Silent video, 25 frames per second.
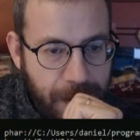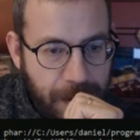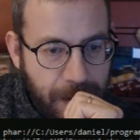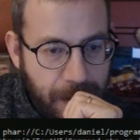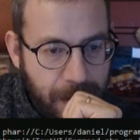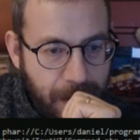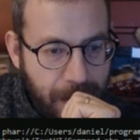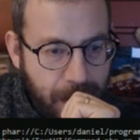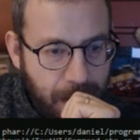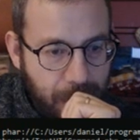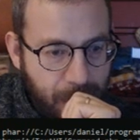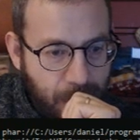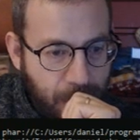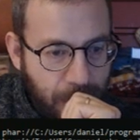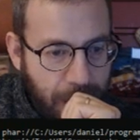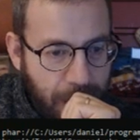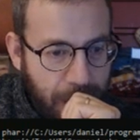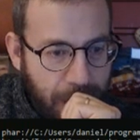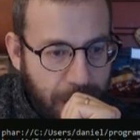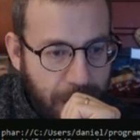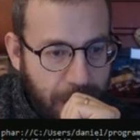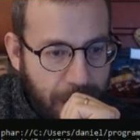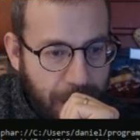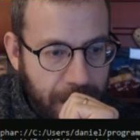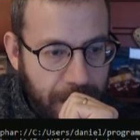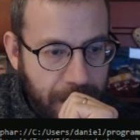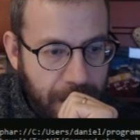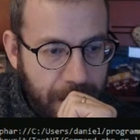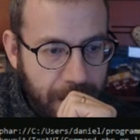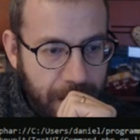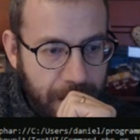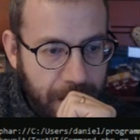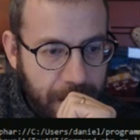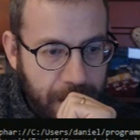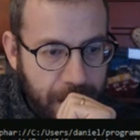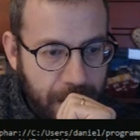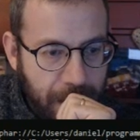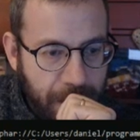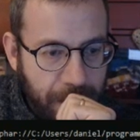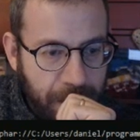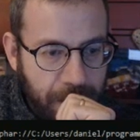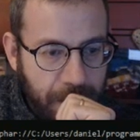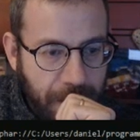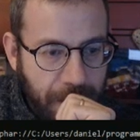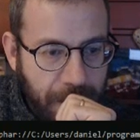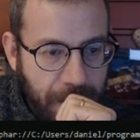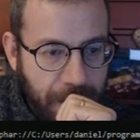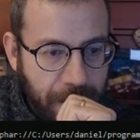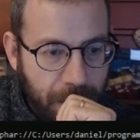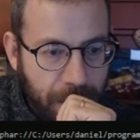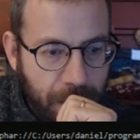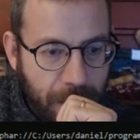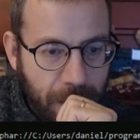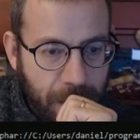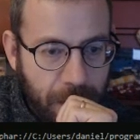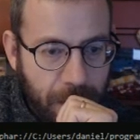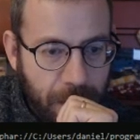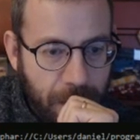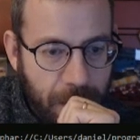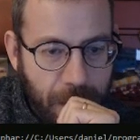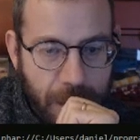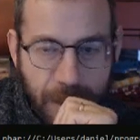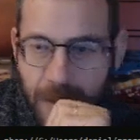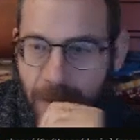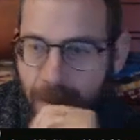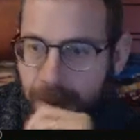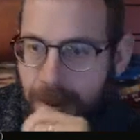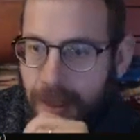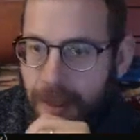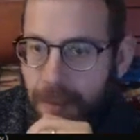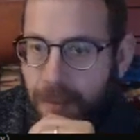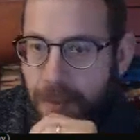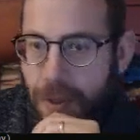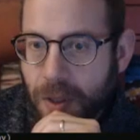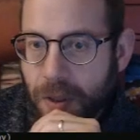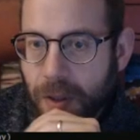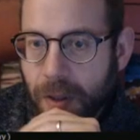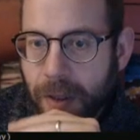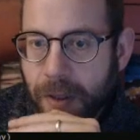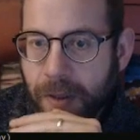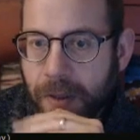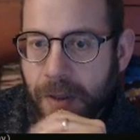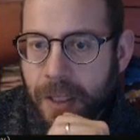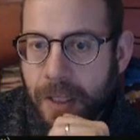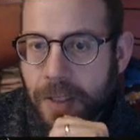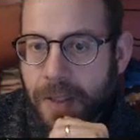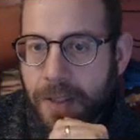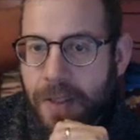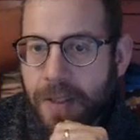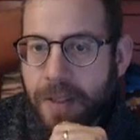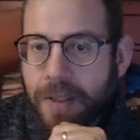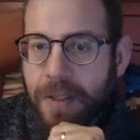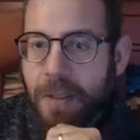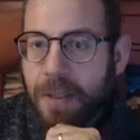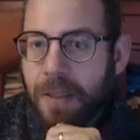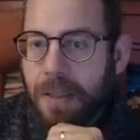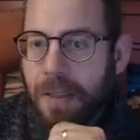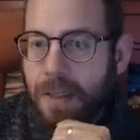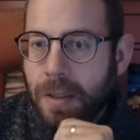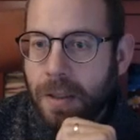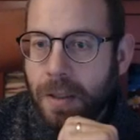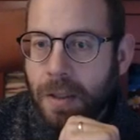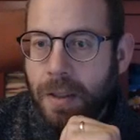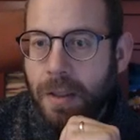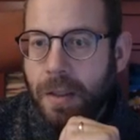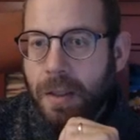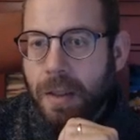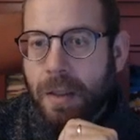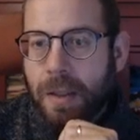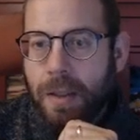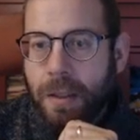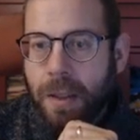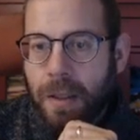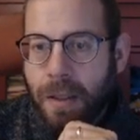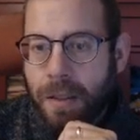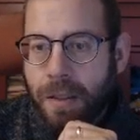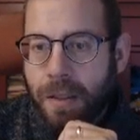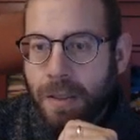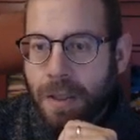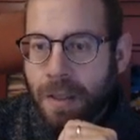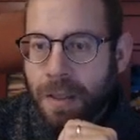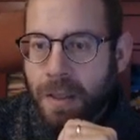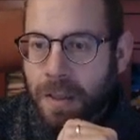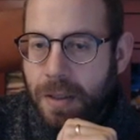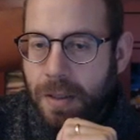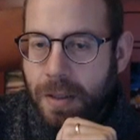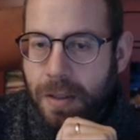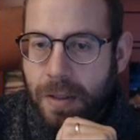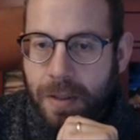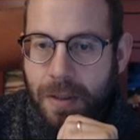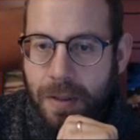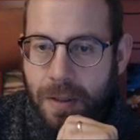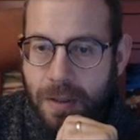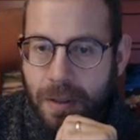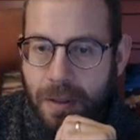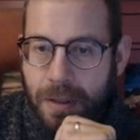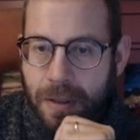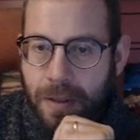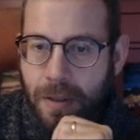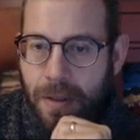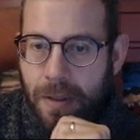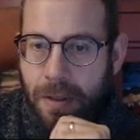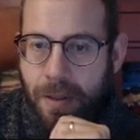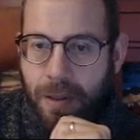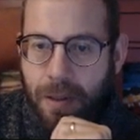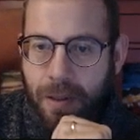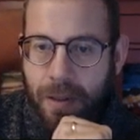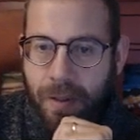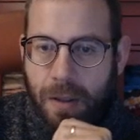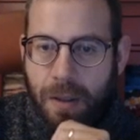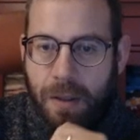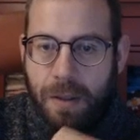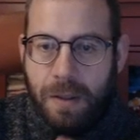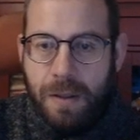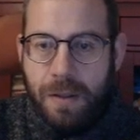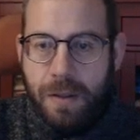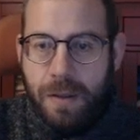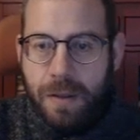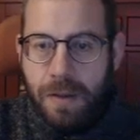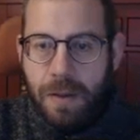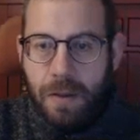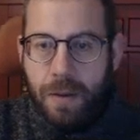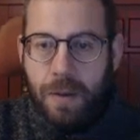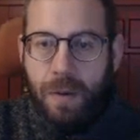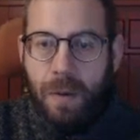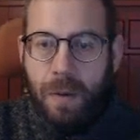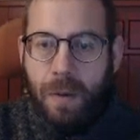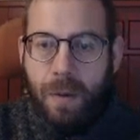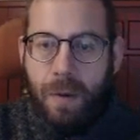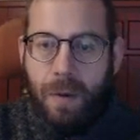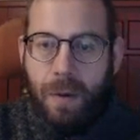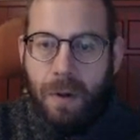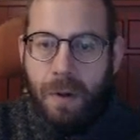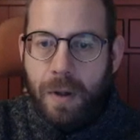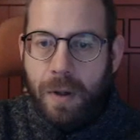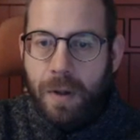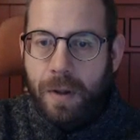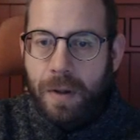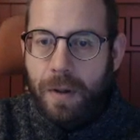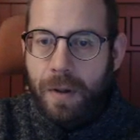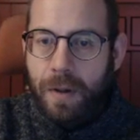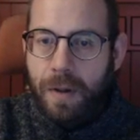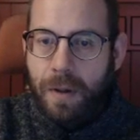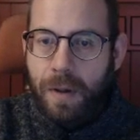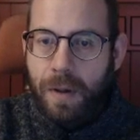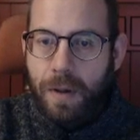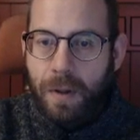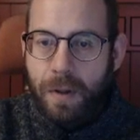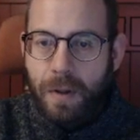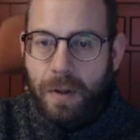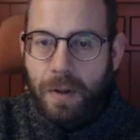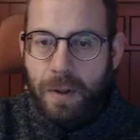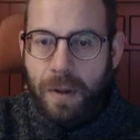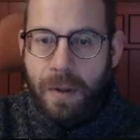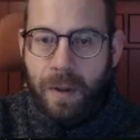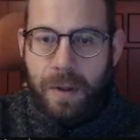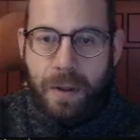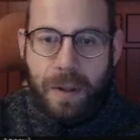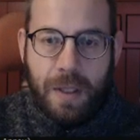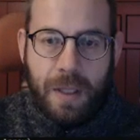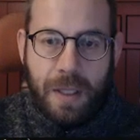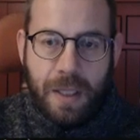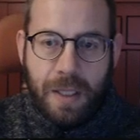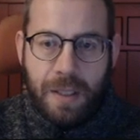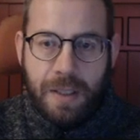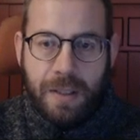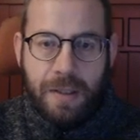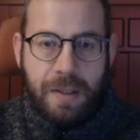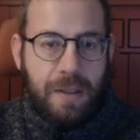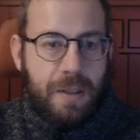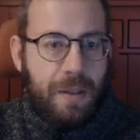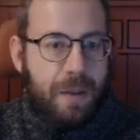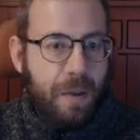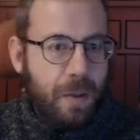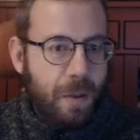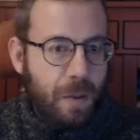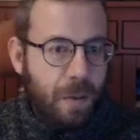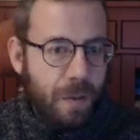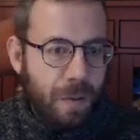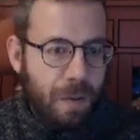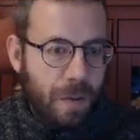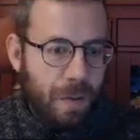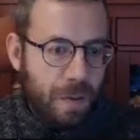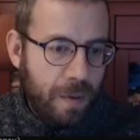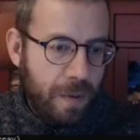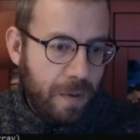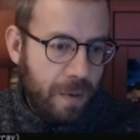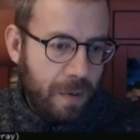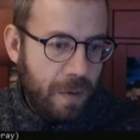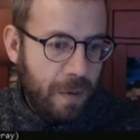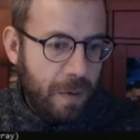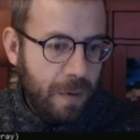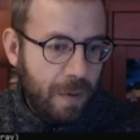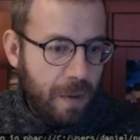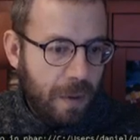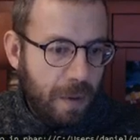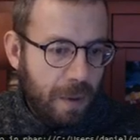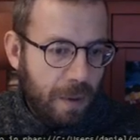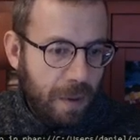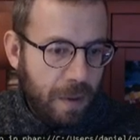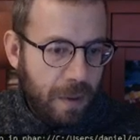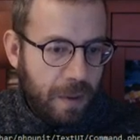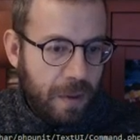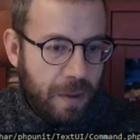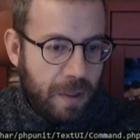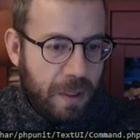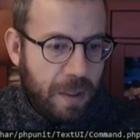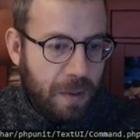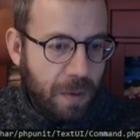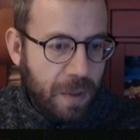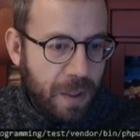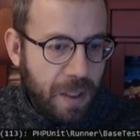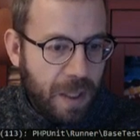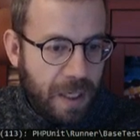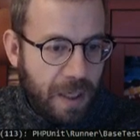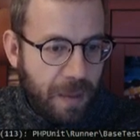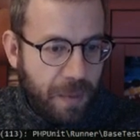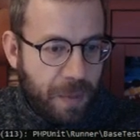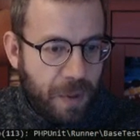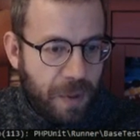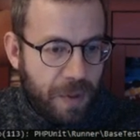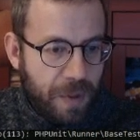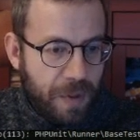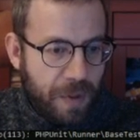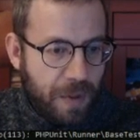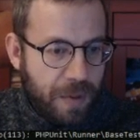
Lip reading: Why did I get an invalid argument exception? Look, let's just not call these two. See what happens.